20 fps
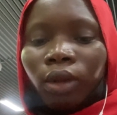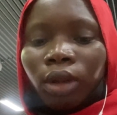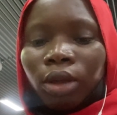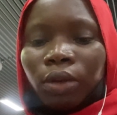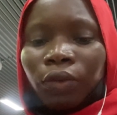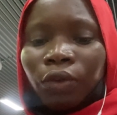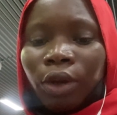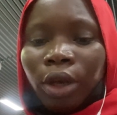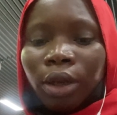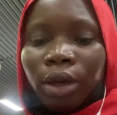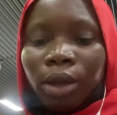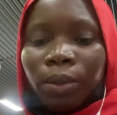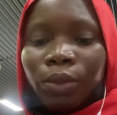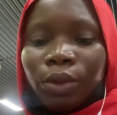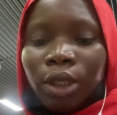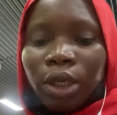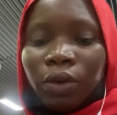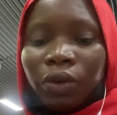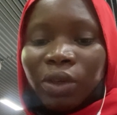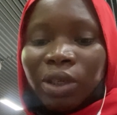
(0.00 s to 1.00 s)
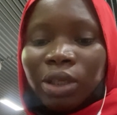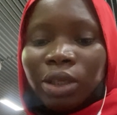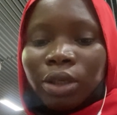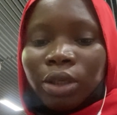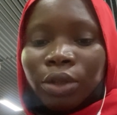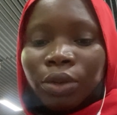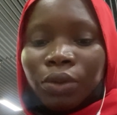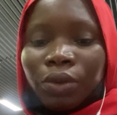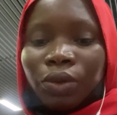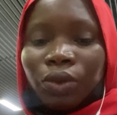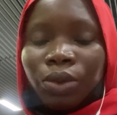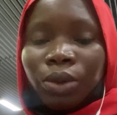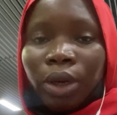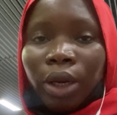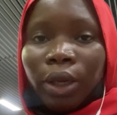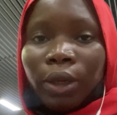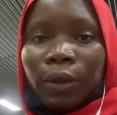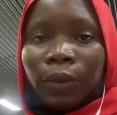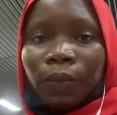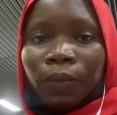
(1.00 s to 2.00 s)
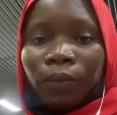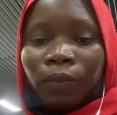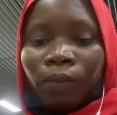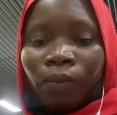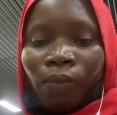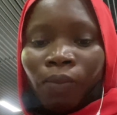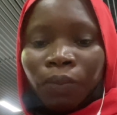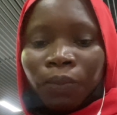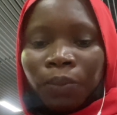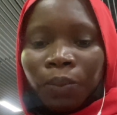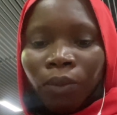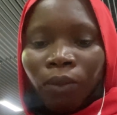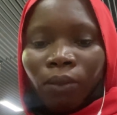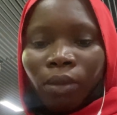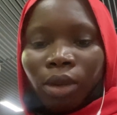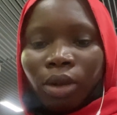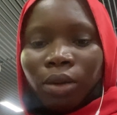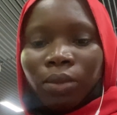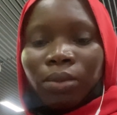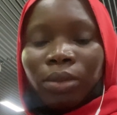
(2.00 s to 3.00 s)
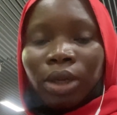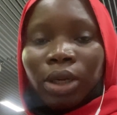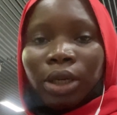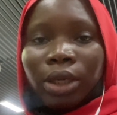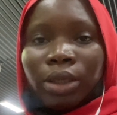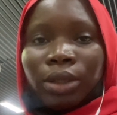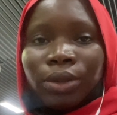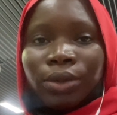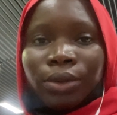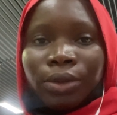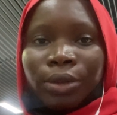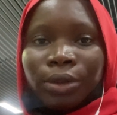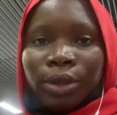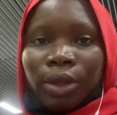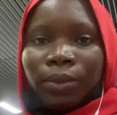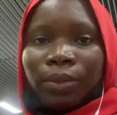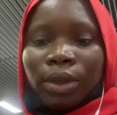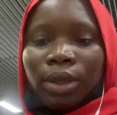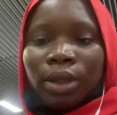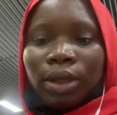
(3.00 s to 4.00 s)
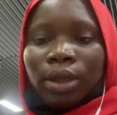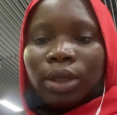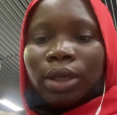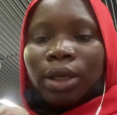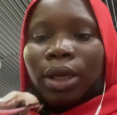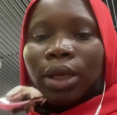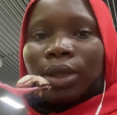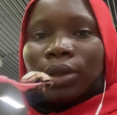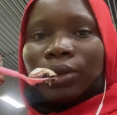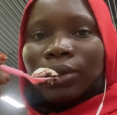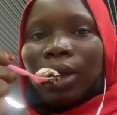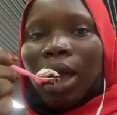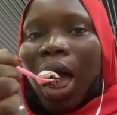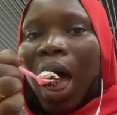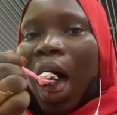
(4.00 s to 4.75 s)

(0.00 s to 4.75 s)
If you're in Abuja, you really need to try Mina's with some cake, guys.